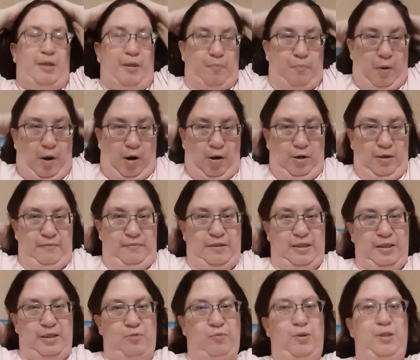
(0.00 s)
a part of
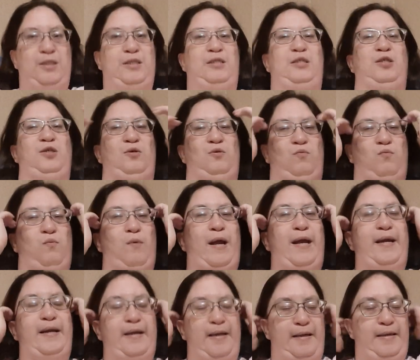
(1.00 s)
this, was to
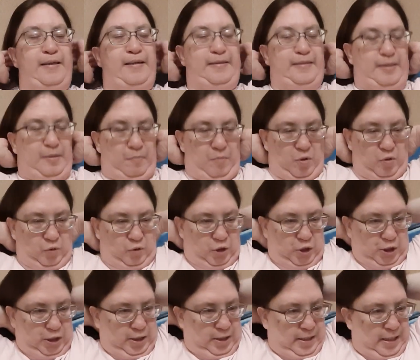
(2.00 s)
rein in his
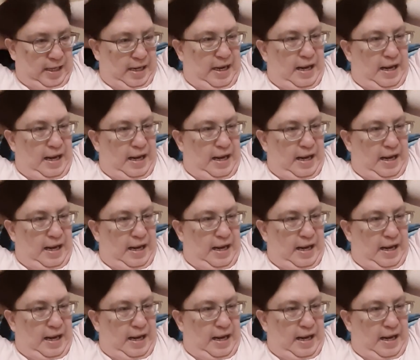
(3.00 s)
emotions